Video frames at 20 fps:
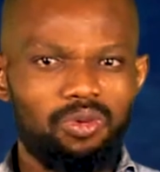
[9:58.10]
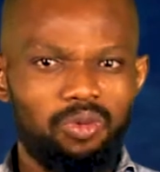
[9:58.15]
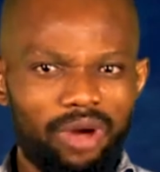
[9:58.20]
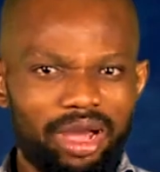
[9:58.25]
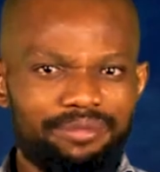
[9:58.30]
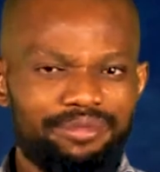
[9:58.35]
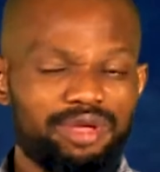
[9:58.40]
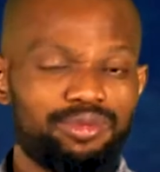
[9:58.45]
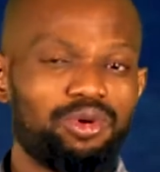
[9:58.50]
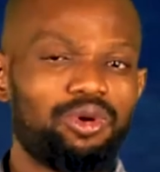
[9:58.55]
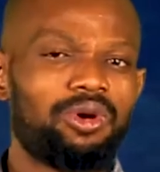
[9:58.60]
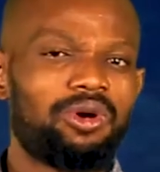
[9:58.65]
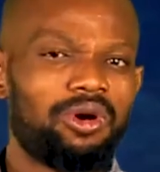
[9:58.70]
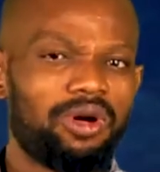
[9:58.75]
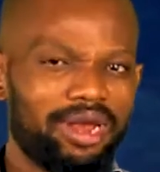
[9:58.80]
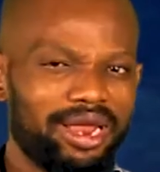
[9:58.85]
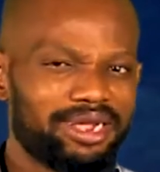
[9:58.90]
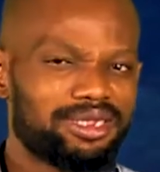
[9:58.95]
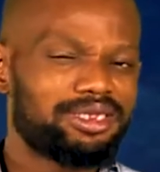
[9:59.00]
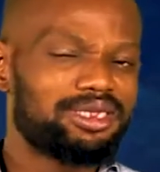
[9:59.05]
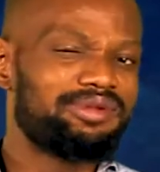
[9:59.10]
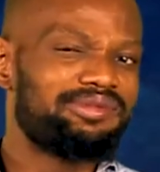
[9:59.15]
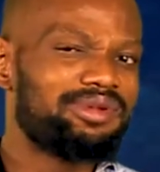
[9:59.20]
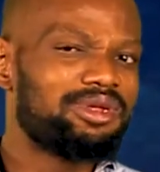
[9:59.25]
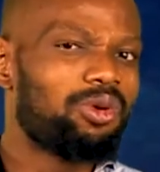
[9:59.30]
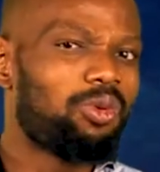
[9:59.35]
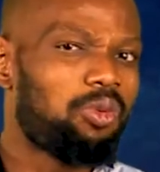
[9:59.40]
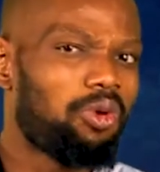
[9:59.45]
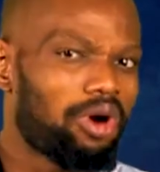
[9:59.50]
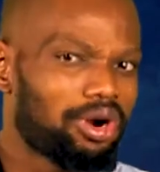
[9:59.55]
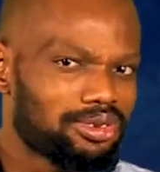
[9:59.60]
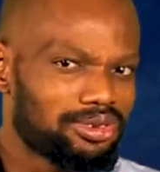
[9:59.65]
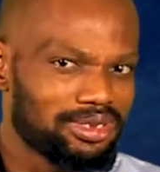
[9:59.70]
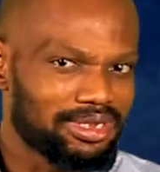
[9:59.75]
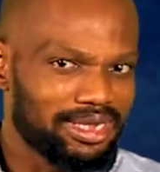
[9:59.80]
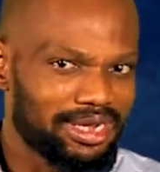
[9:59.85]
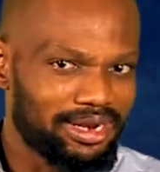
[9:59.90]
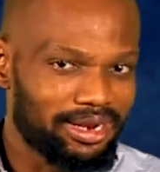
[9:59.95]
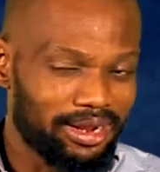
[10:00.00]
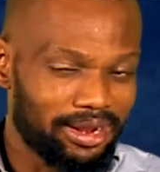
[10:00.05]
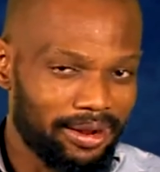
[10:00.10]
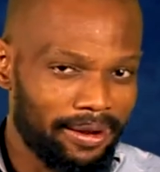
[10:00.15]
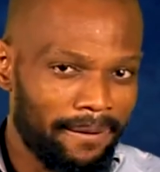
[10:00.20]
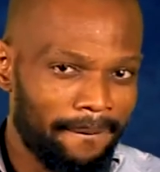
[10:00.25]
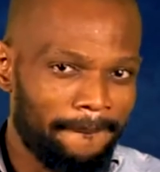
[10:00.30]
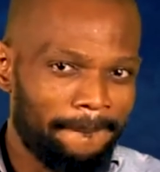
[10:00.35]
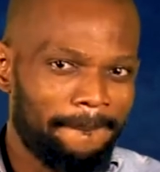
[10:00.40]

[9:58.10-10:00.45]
when people collectively work together